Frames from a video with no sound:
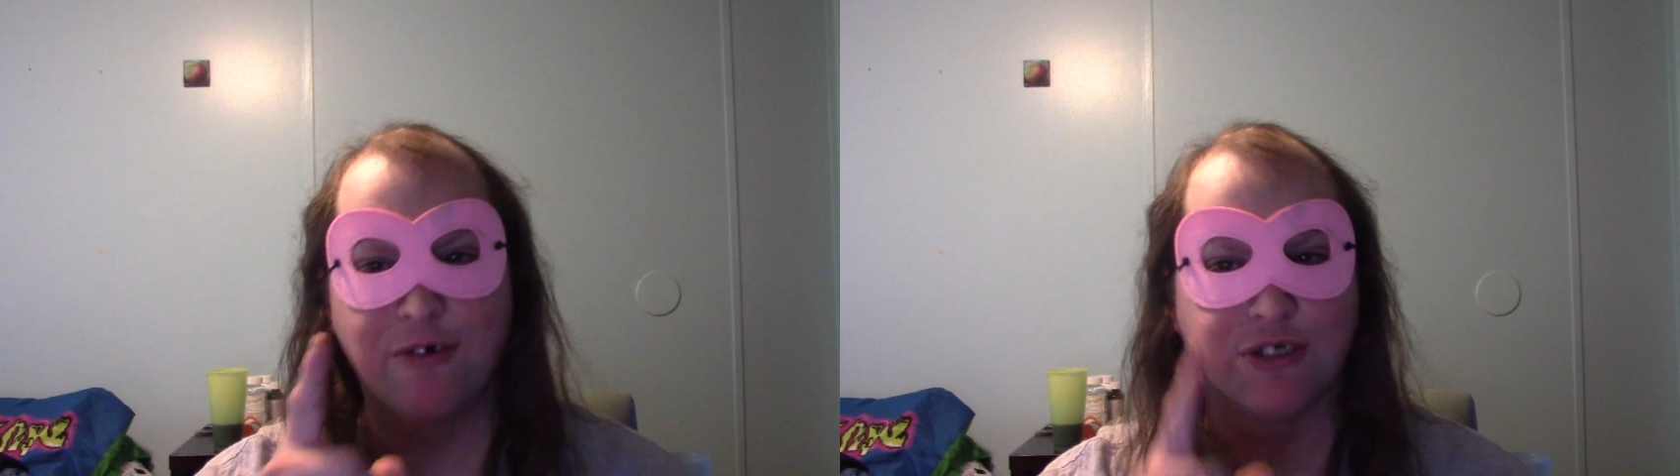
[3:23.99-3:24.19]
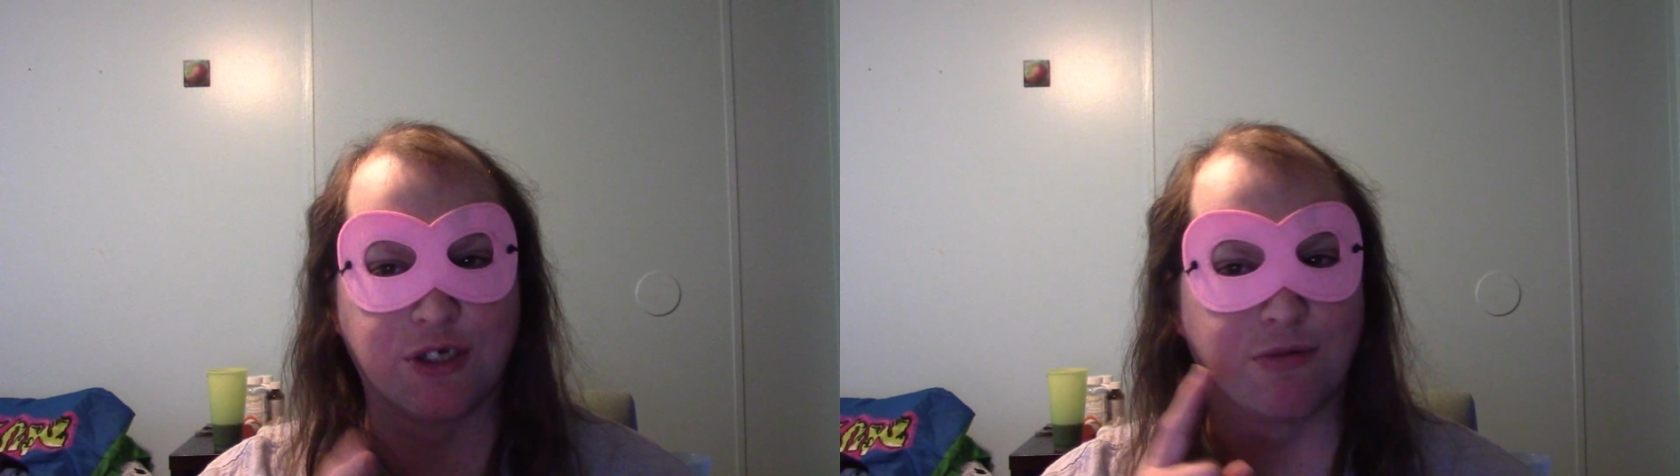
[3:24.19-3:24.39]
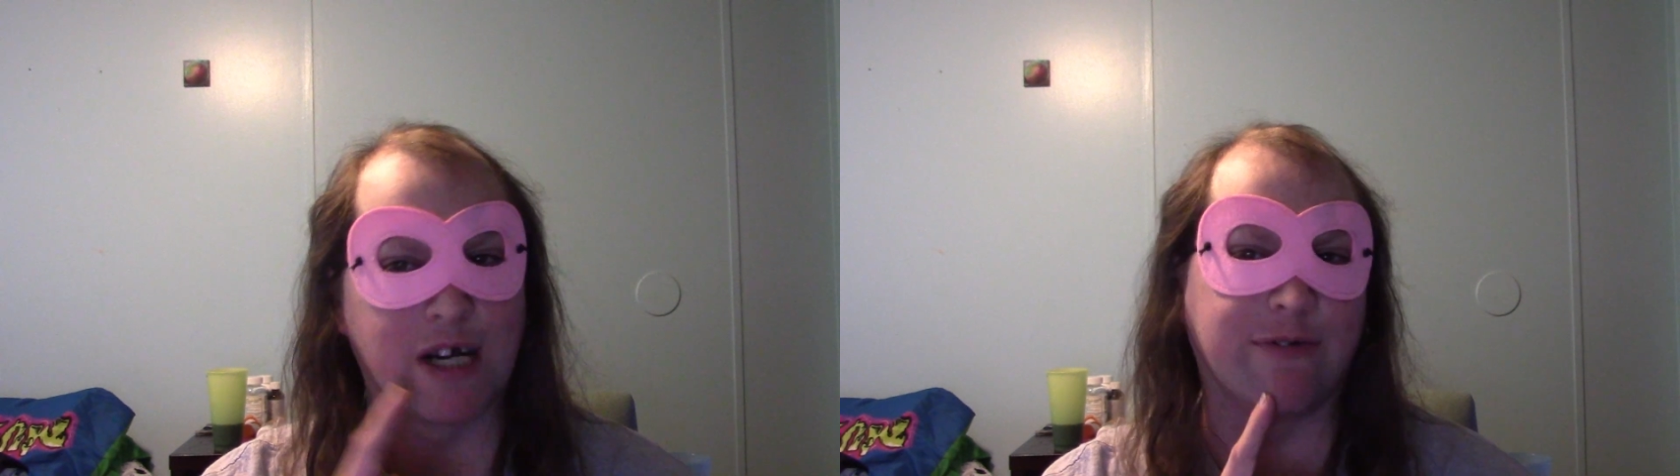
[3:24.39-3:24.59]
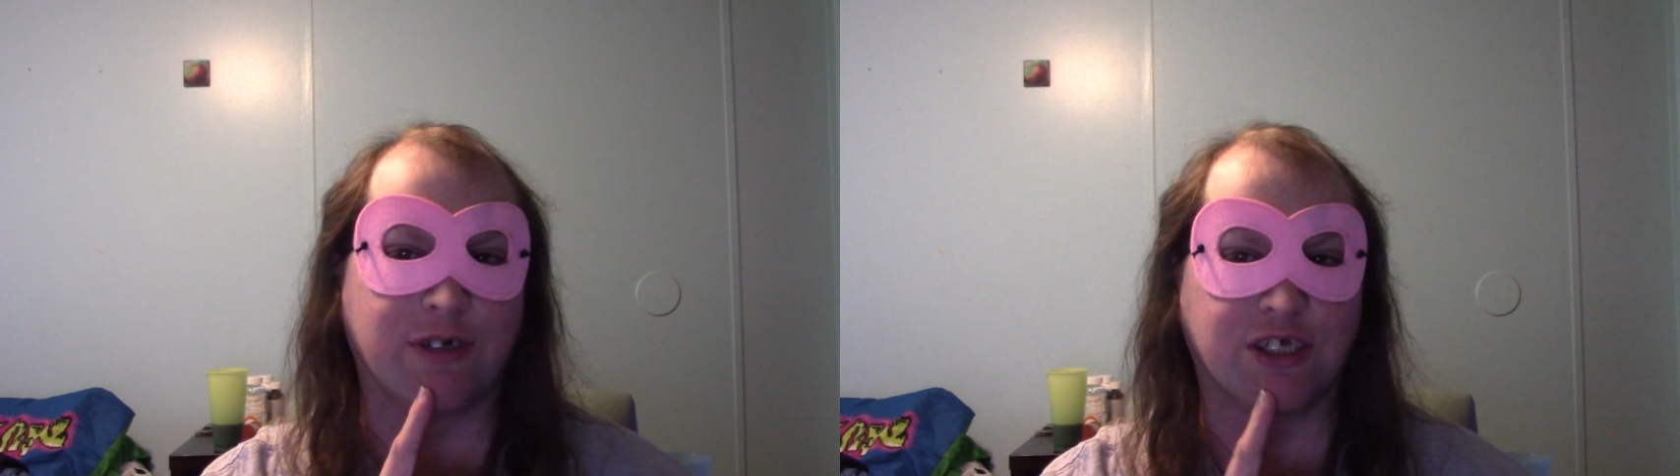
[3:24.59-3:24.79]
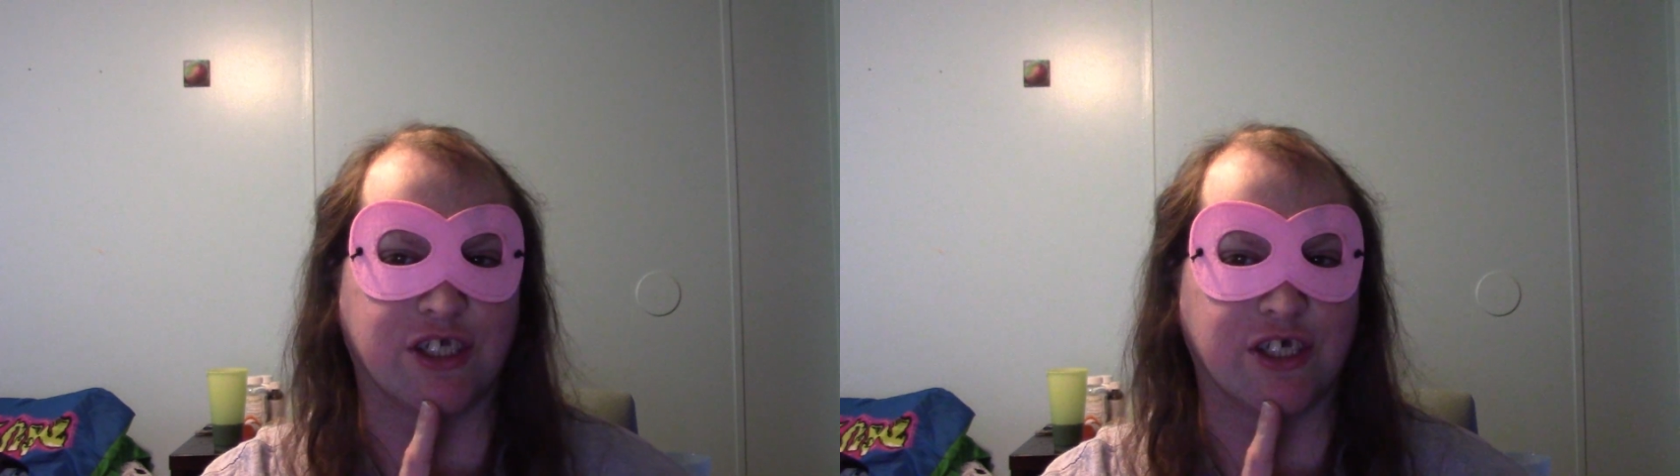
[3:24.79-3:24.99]
was a
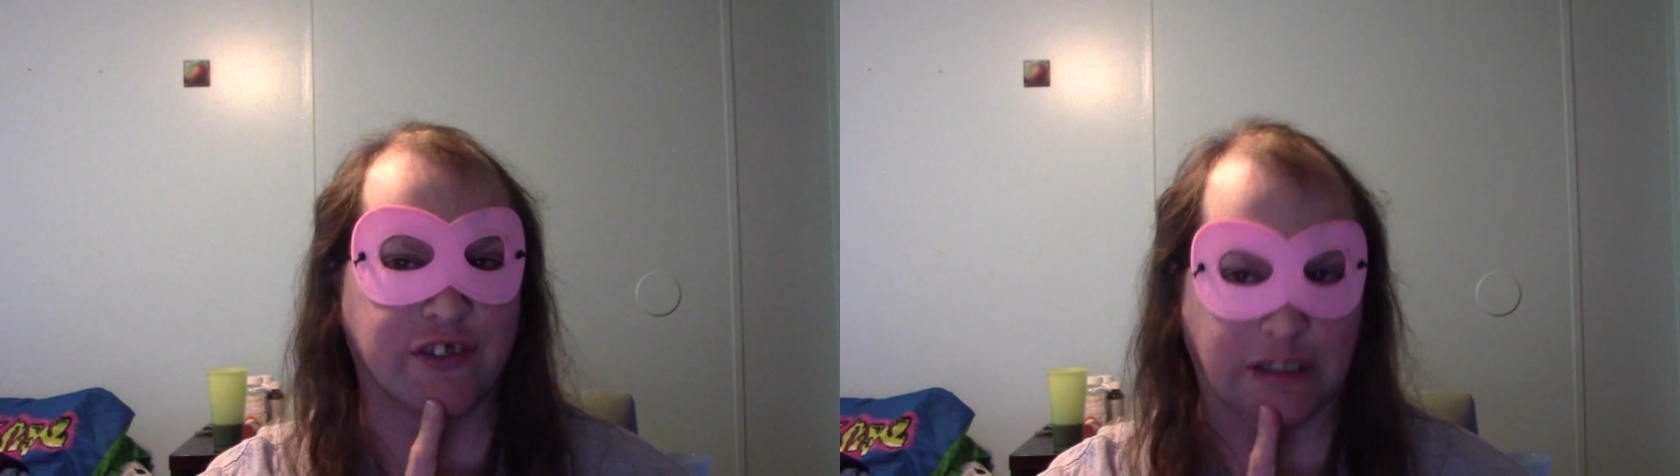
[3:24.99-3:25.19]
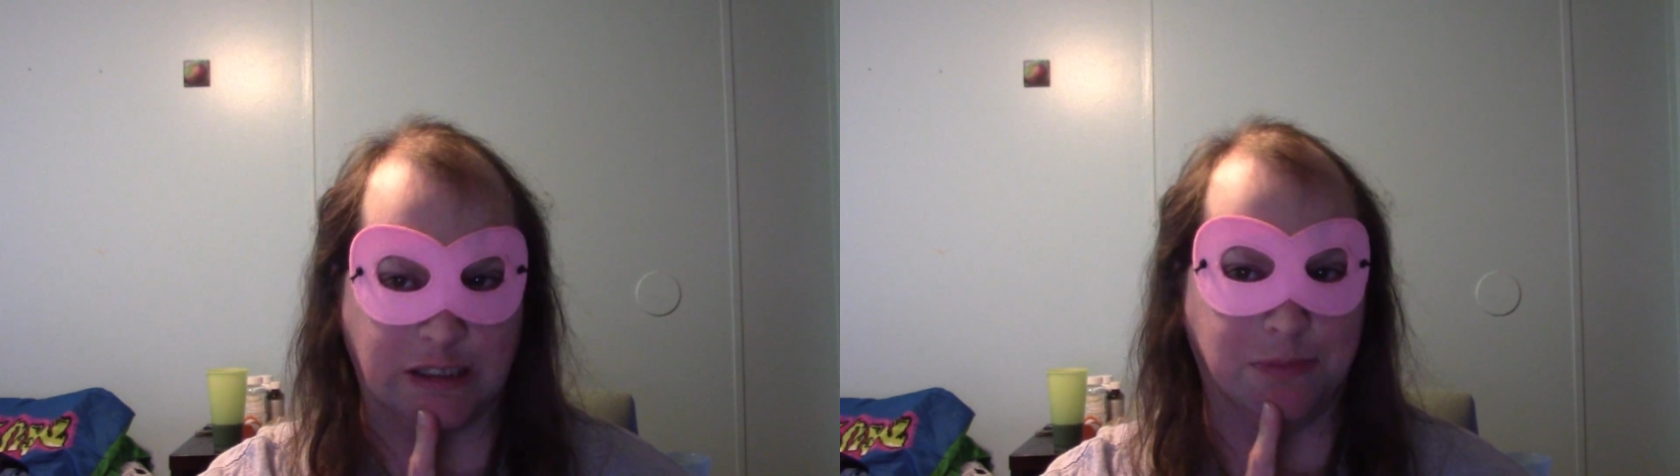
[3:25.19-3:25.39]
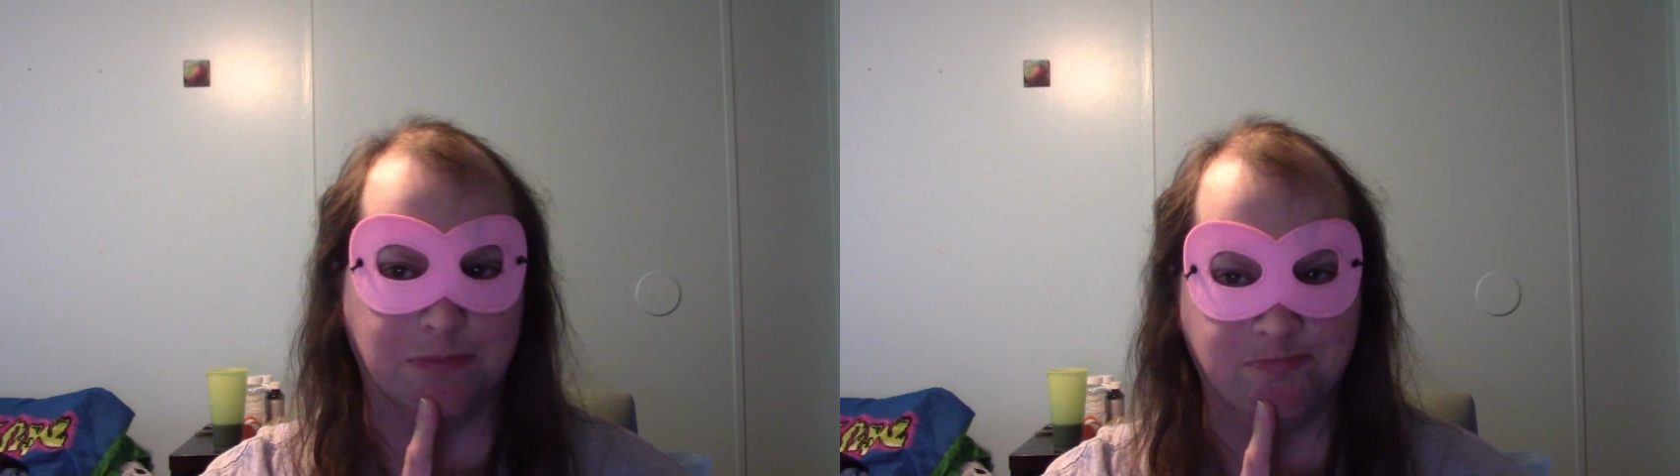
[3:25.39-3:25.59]
reference to them.